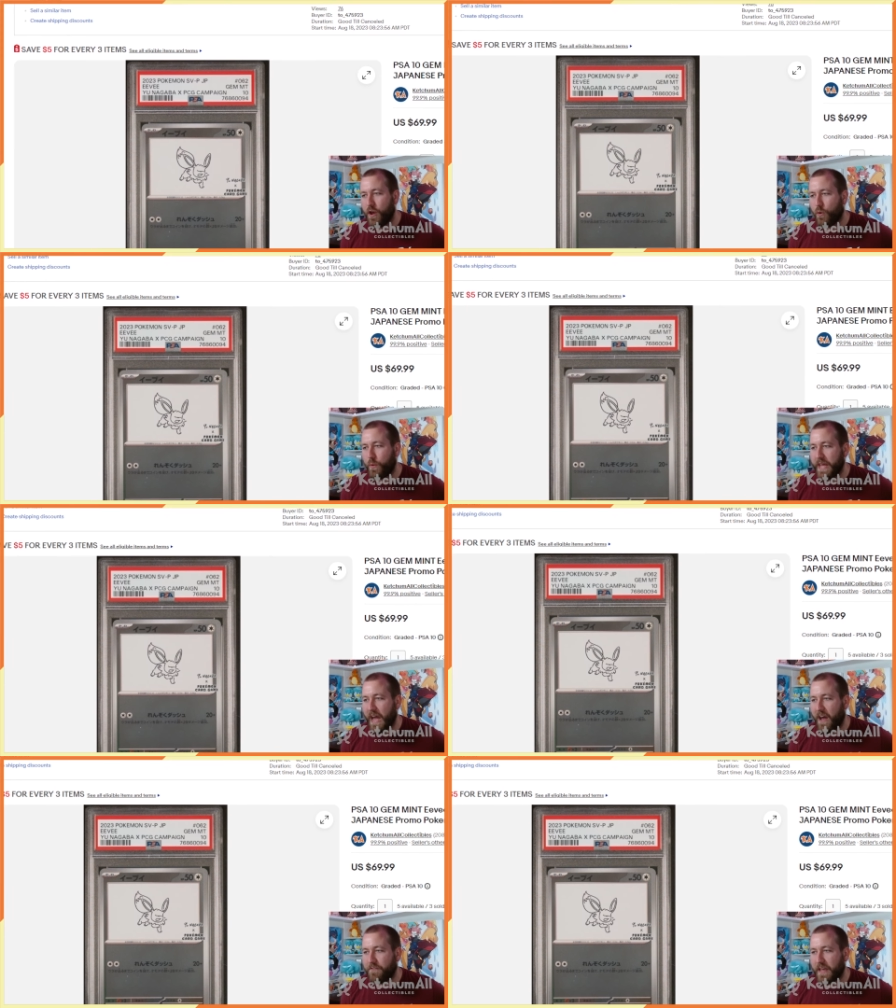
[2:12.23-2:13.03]
We
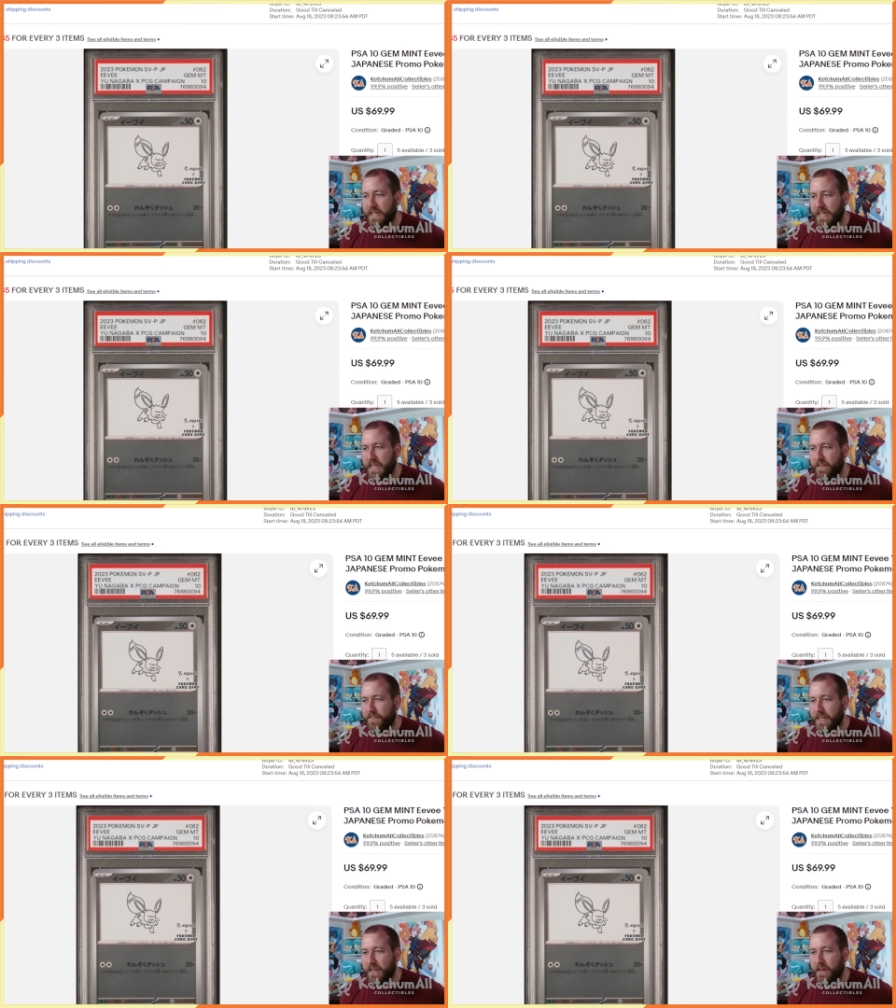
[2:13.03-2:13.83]
have an
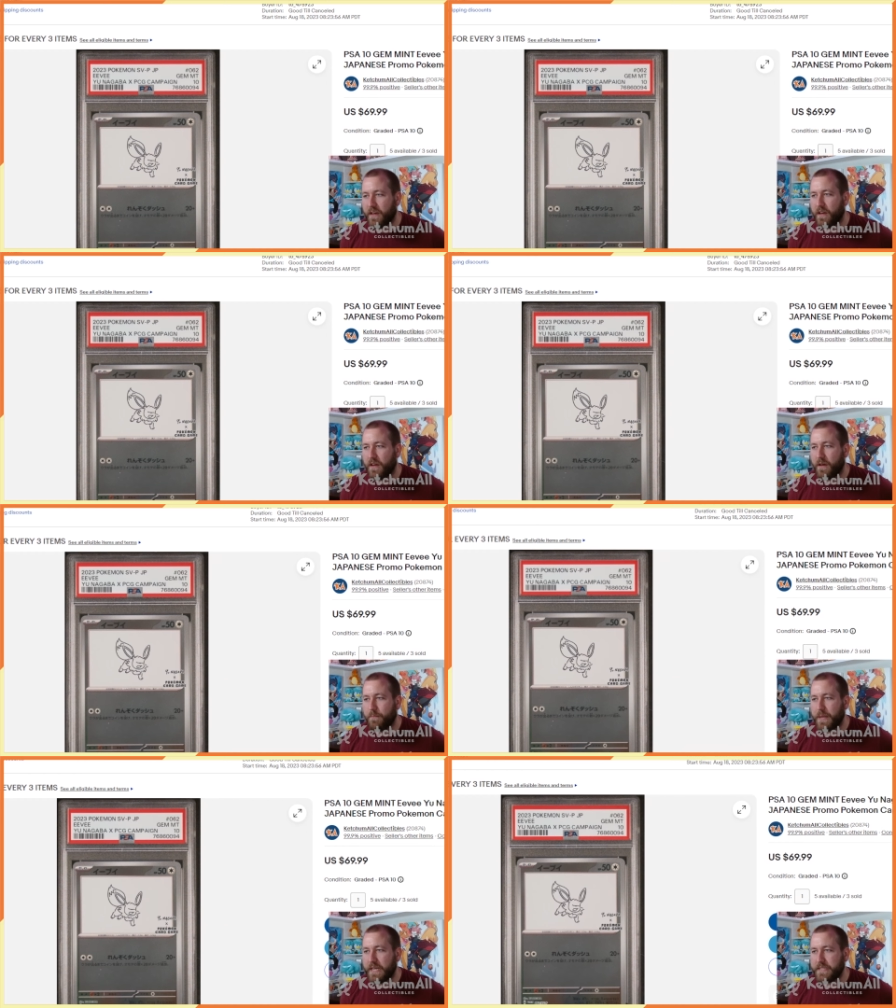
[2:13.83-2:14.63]
Eevee
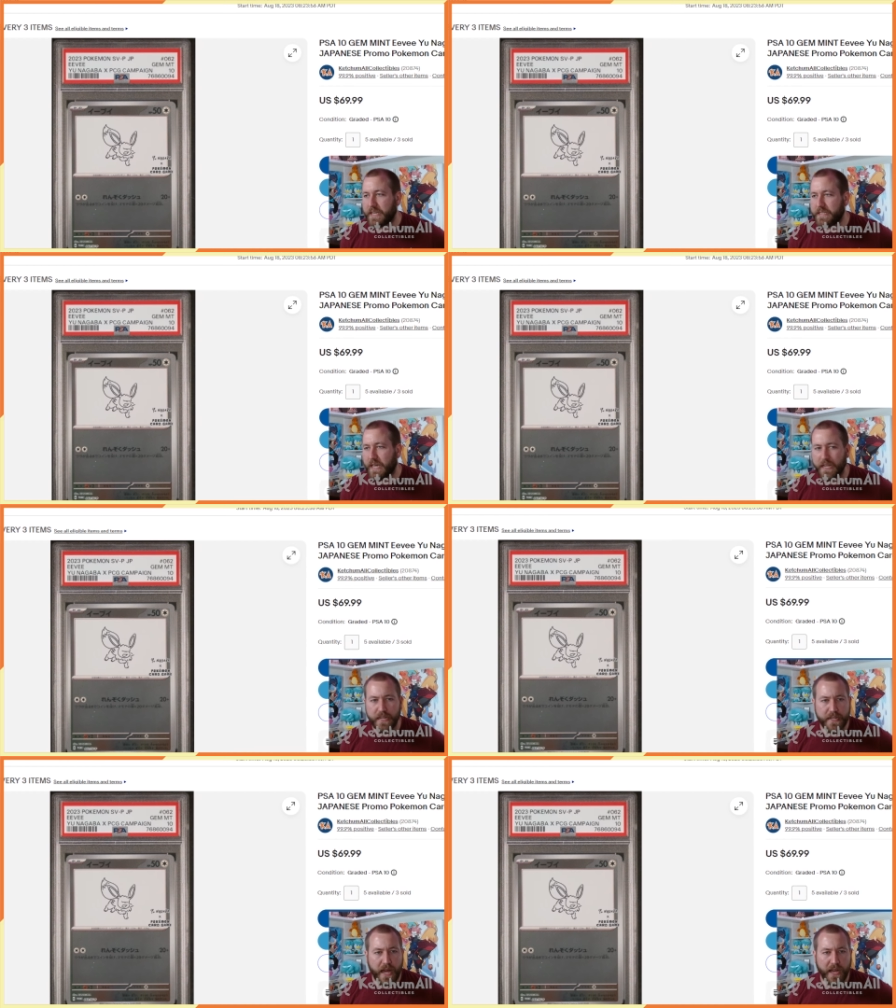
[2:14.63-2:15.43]
PSA 10
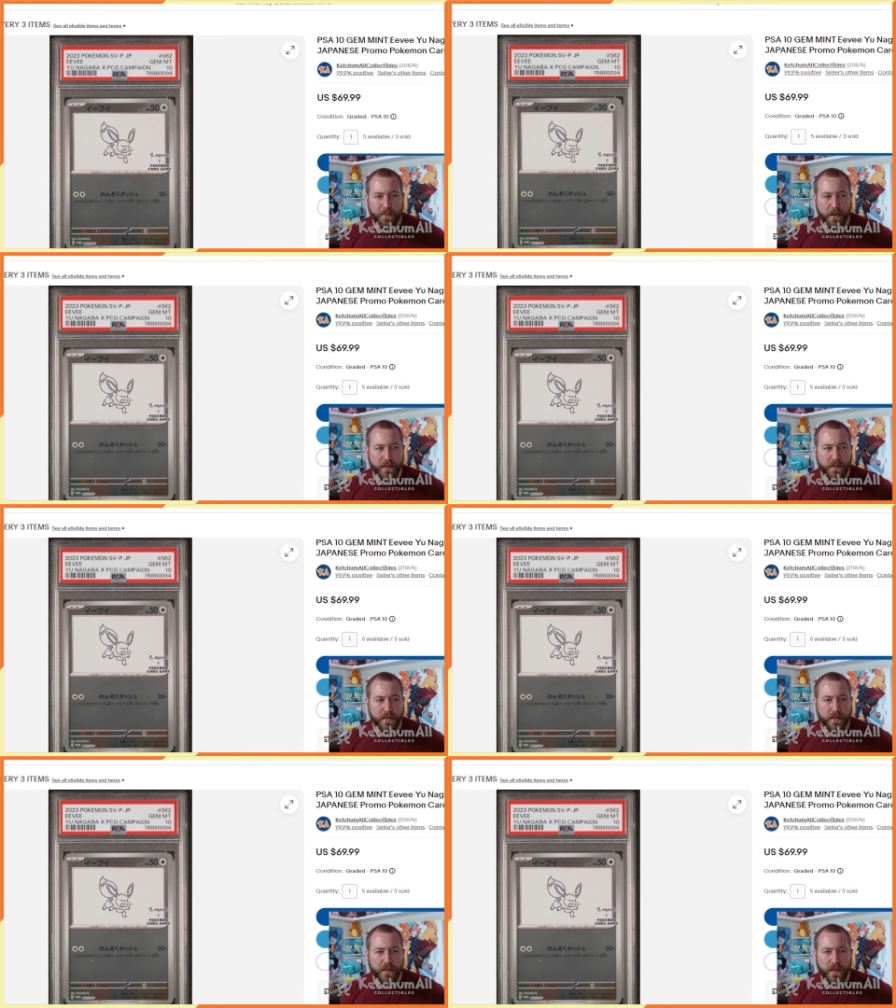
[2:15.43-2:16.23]
Nagaba
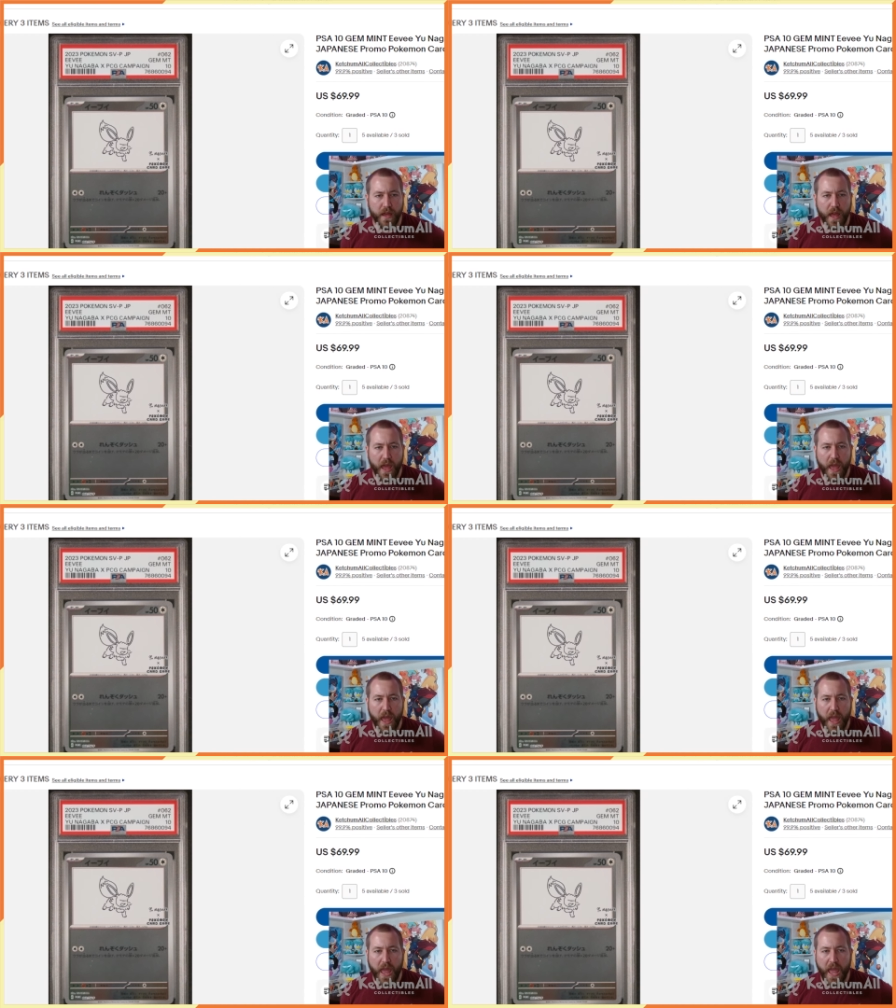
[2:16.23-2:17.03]

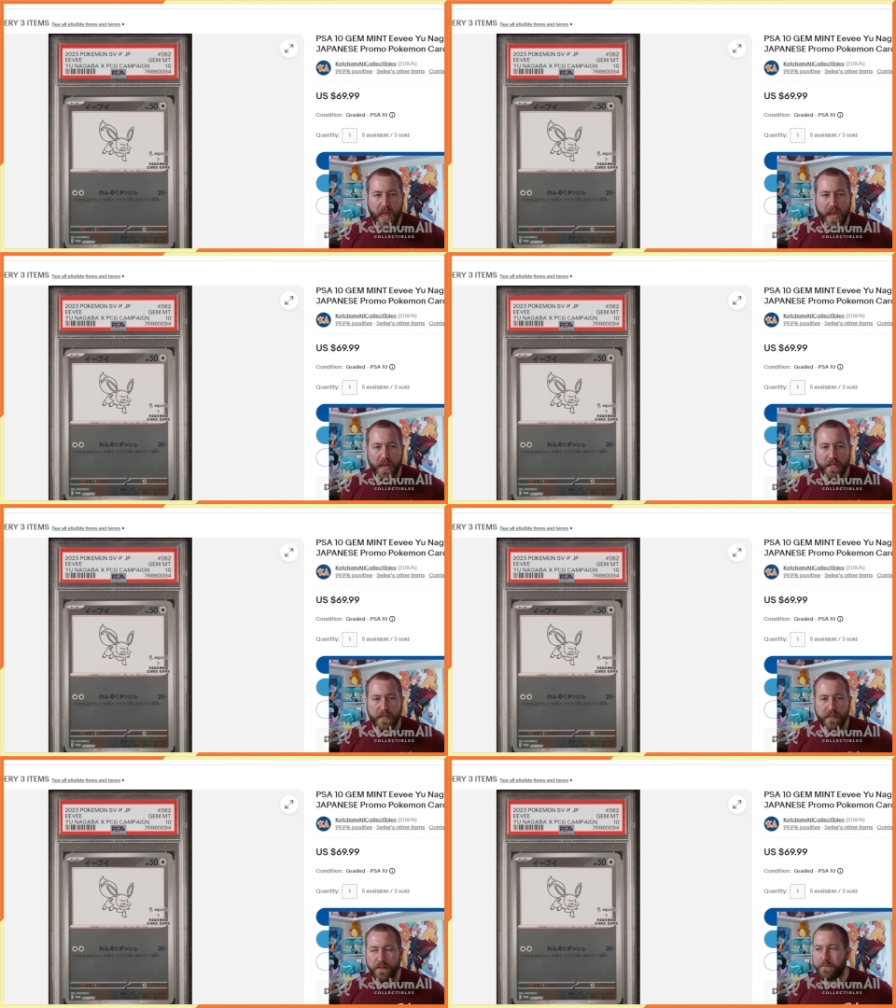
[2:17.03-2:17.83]
and